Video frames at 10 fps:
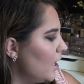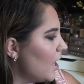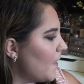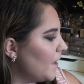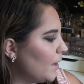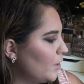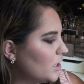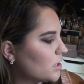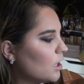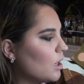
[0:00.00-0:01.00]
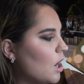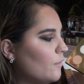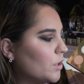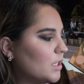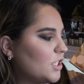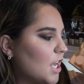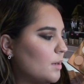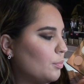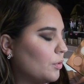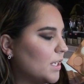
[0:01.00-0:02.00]
And then I'm going to start off with the
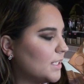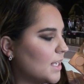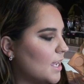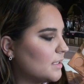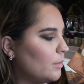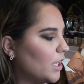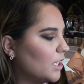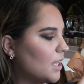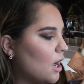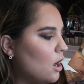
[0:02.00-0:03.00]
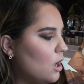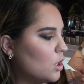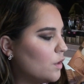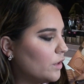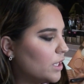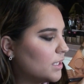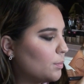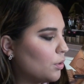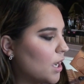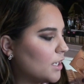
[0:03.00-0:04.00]
shade Princess. I'm going to get that all over this
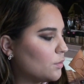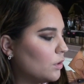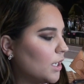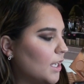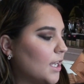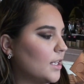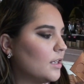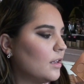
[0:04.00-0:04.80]
brush, really get